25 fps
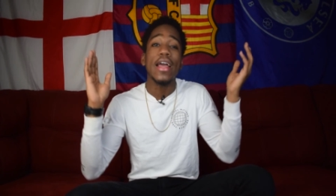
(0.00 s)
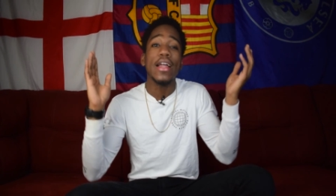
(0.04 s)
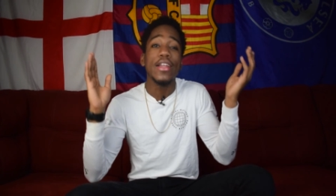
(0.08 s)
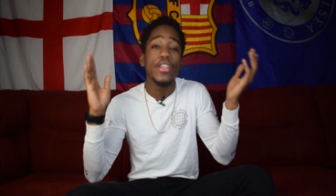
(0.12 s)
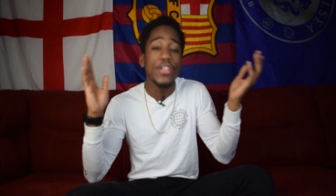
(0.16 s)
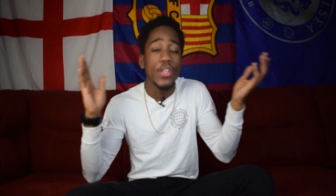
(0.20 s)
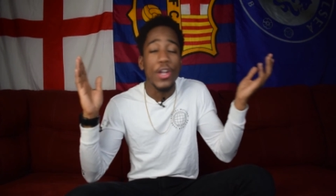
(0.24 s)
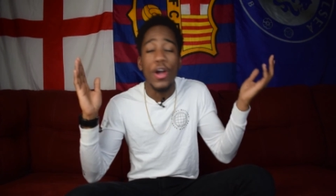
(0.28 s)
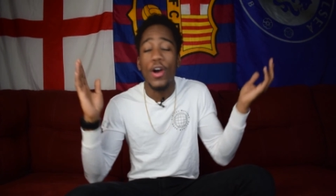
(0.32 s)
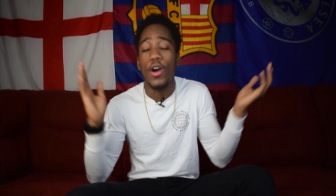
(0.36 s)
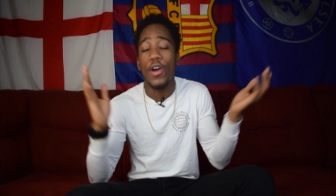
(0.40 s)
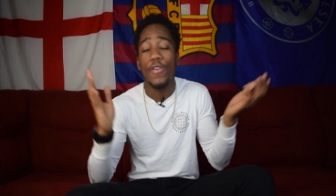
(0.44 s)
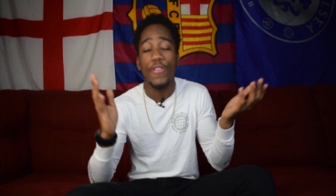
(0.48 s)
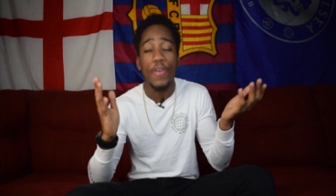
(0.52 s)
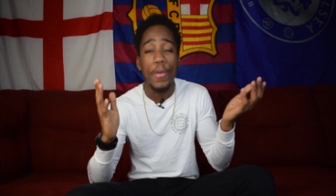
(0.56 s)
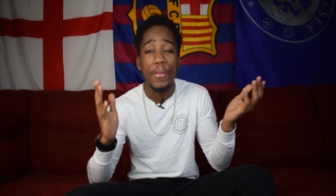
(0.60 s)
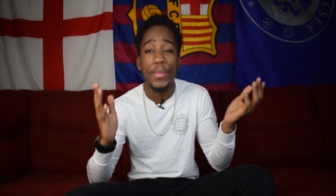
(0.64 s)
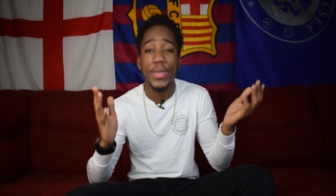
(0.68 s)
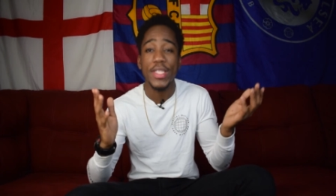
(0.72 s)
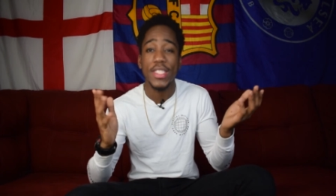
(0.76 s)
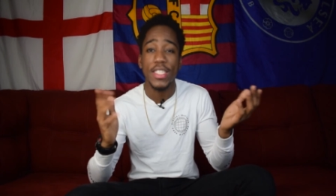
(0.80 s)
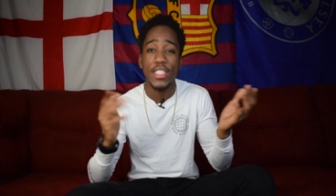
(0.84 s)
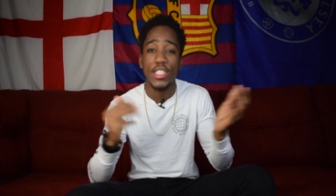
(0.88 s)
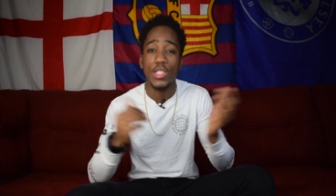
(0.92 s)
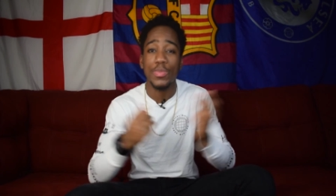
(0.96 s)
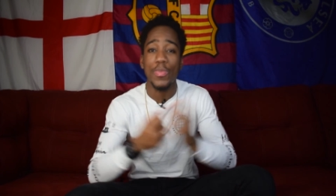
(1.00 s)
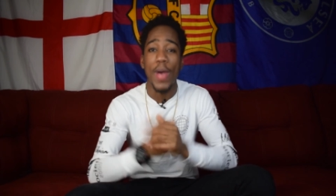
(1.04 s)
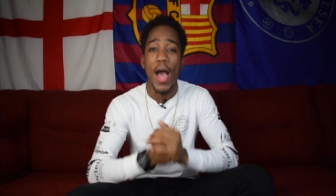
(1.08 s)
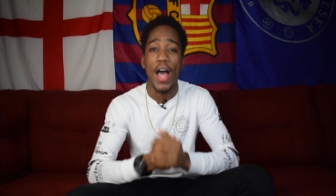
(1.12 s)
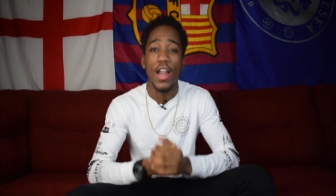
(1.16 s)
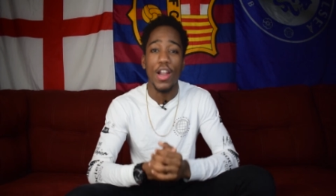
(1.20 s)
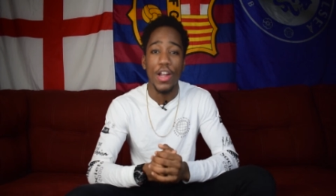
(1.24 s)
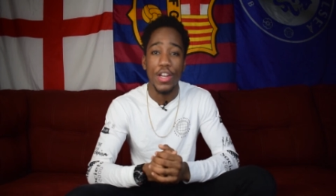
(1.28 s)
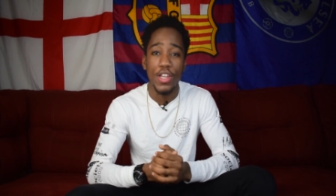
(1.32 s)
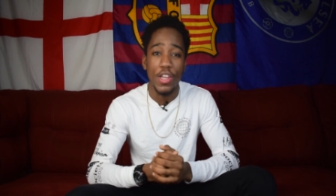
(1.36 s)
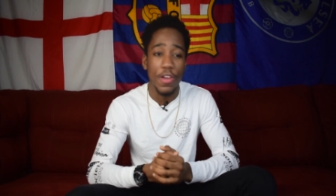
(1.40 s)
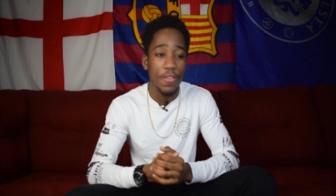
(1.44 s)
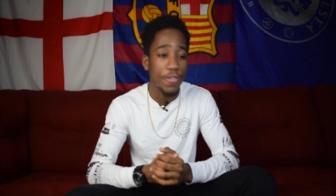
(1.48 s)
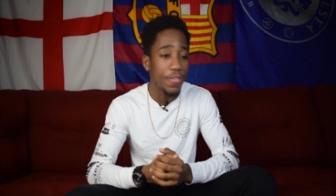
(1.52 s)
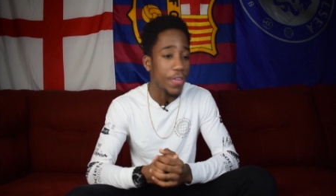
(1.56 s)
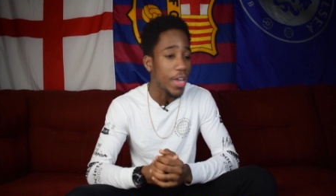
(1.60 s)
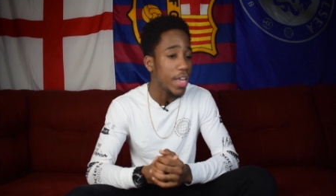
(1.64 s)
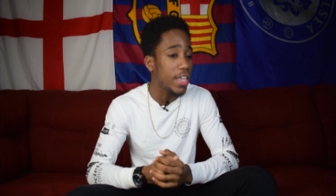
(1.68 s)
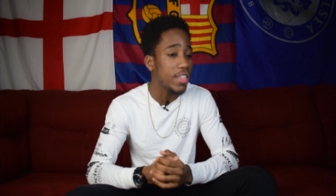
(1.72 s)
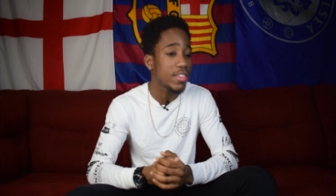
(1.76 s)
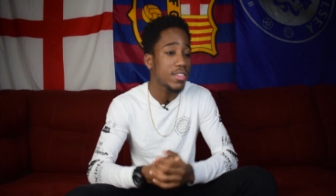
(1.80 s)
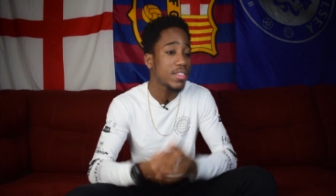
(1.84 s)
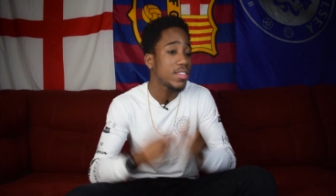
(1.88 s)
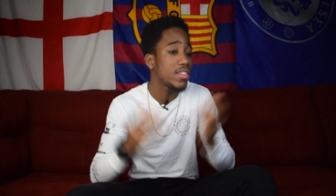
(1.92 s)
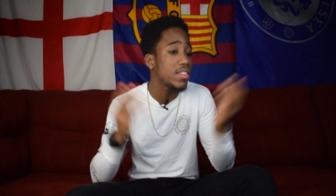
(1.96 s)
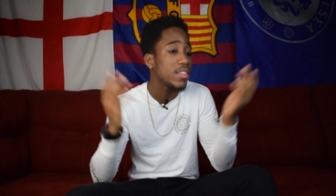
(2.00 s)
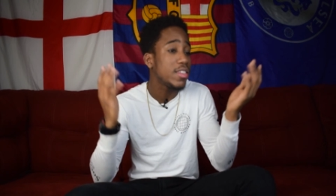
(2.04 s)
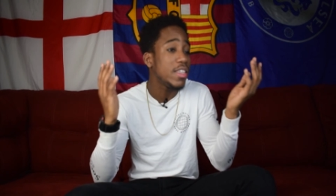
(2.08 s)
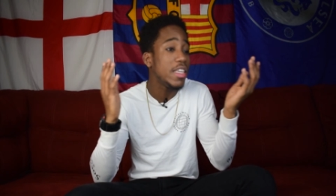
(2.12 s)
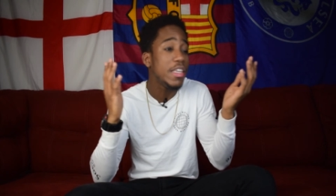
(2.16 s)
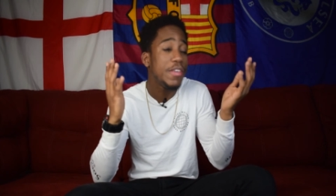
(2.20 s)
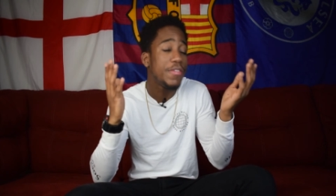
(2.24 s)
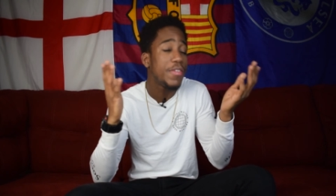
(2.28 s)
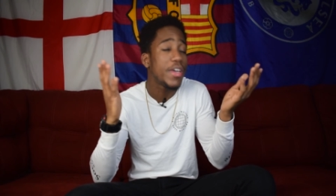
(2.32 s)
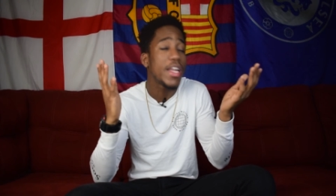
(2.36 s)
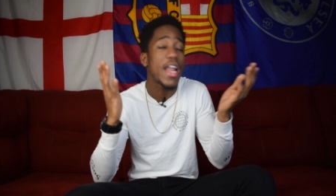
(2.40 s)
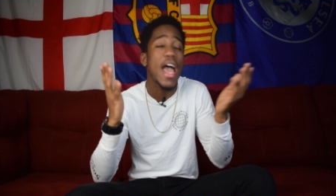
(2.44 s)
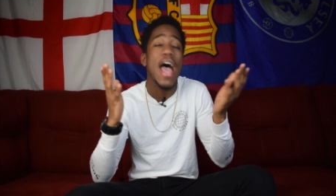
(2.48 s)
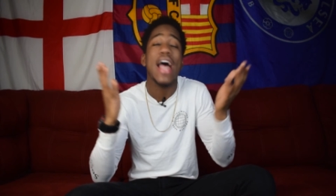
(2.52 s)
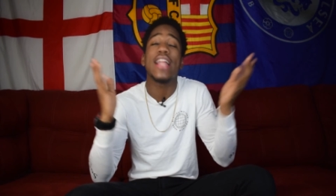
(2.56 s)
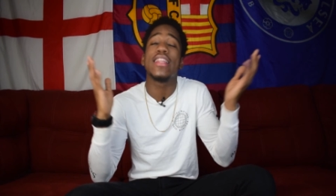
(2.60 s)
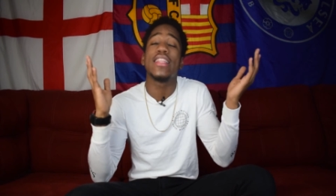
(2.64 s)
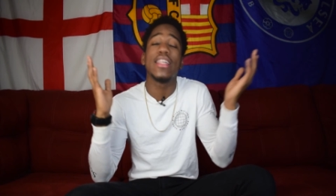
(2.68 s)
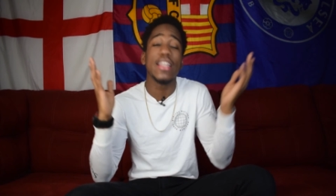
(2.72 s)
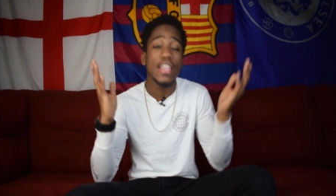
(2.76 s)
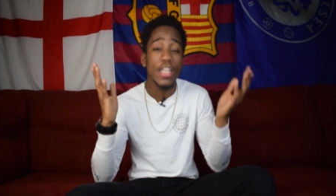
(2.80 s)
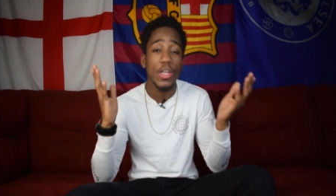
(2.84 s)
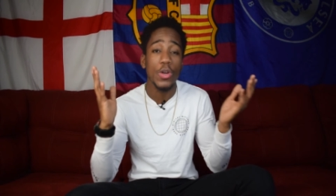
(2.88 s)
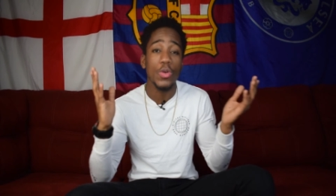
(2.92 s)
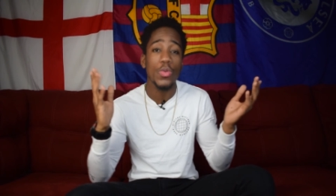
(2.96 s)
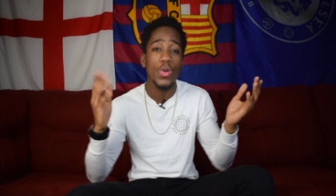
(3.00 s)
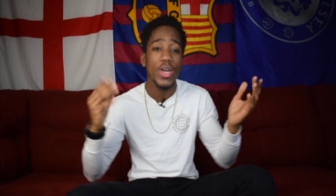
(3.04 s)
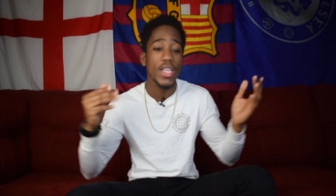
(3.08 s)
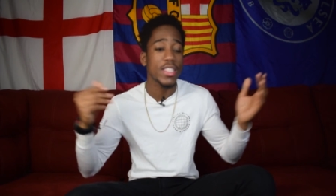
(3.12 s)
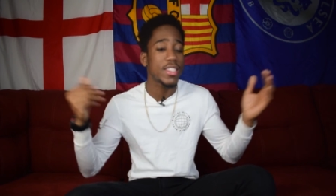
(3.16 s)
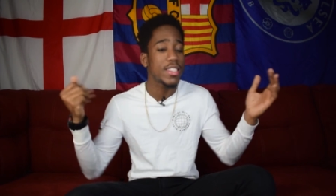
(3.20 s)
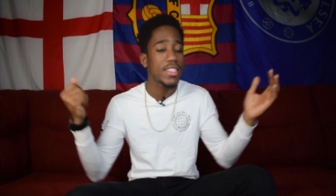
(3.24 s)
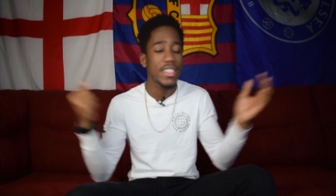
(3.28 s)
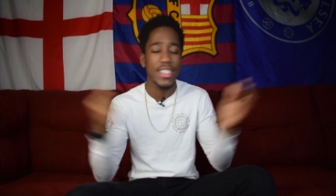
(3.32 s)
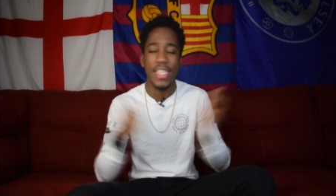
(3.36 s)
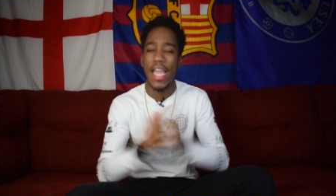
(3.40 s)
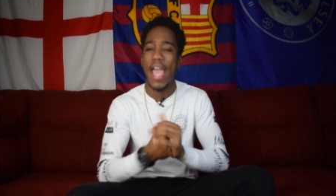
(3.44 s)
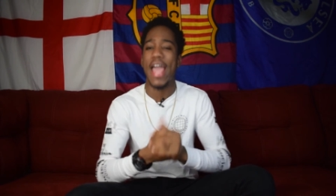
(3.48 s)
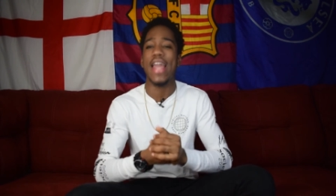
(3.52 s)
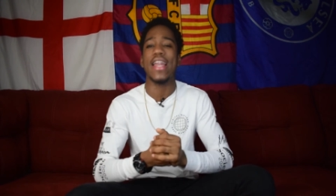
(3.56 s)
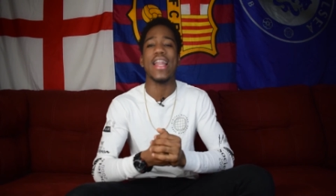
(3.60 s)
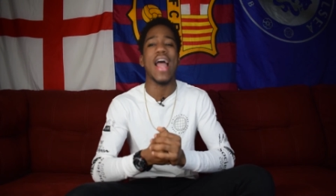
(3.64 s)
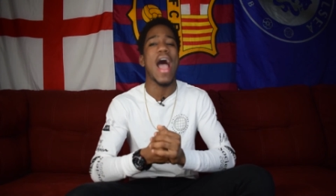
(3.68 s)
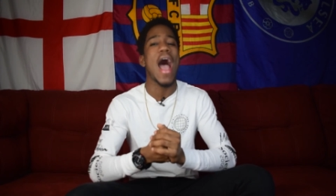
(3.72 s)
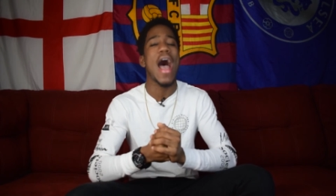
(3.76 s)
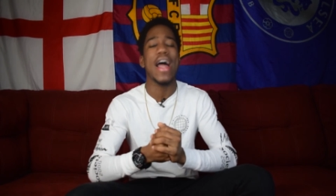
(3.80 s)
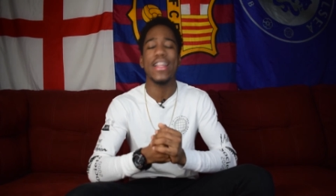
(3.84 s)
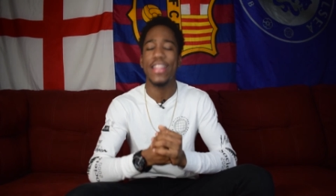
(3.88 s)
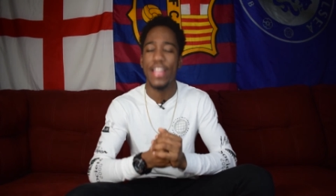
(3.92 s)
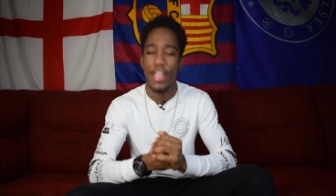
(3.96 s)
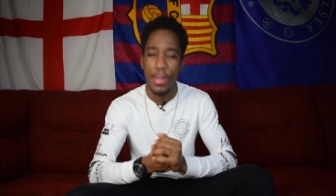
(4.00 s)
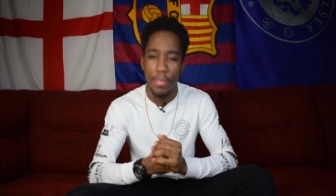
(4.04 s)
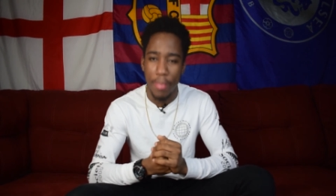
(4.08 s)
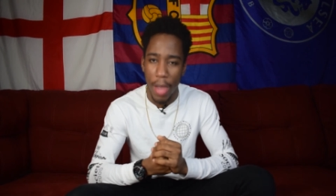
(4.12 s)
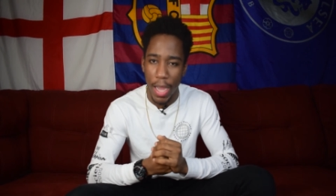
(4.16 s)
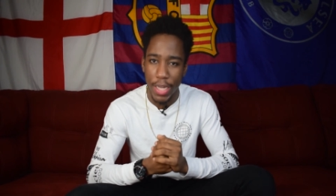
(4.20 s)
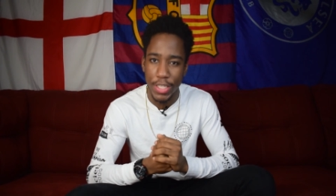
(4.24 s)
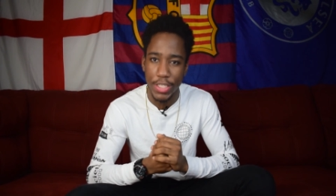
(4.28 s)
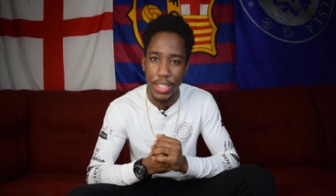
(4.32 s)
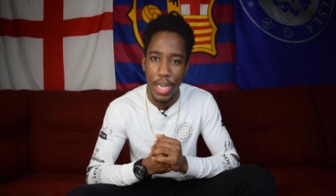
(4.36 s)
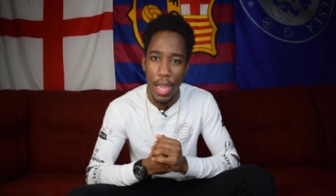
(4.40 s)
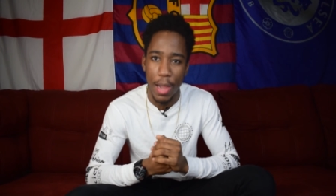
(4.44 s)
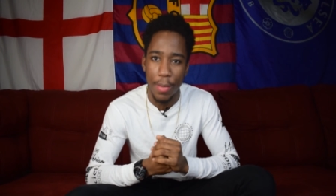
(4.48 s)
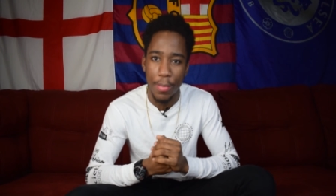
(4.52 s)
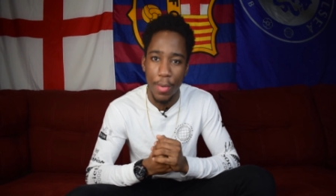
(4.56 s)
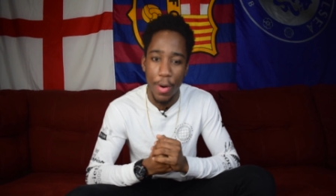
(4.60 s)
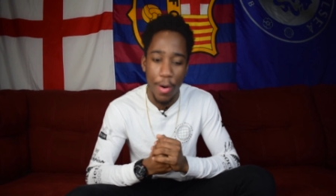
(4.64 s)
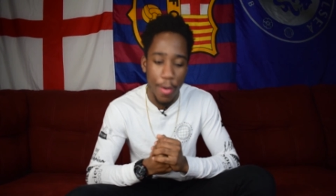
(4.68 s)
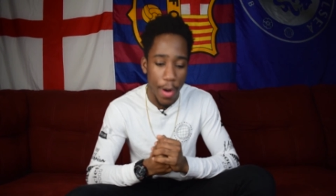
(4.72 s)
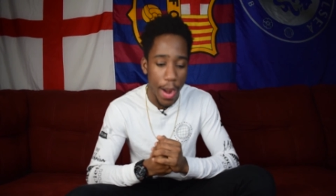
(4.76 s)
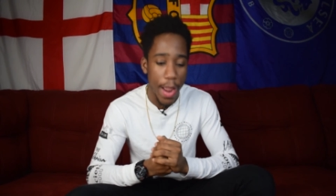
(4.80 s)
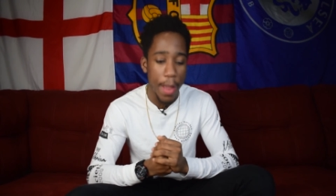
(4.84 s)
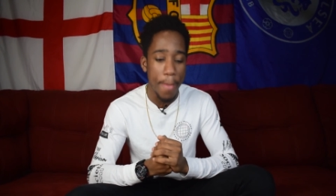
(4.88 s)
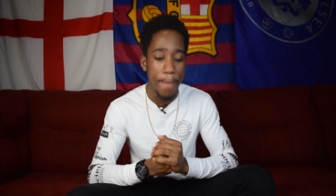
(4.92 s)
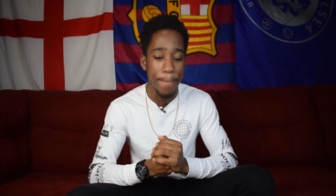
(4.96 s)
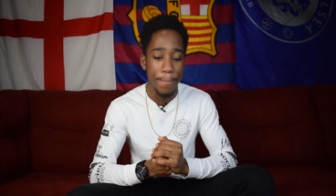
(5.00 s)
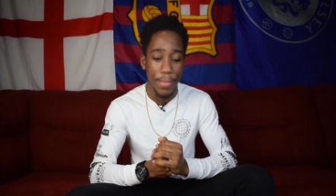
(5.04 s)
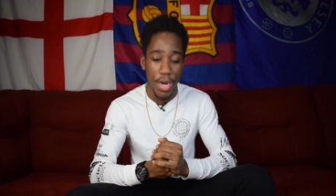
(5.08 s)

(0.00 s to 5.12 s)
You know, if it puts a smile on your face, even at the littlest, then I did my job, all right?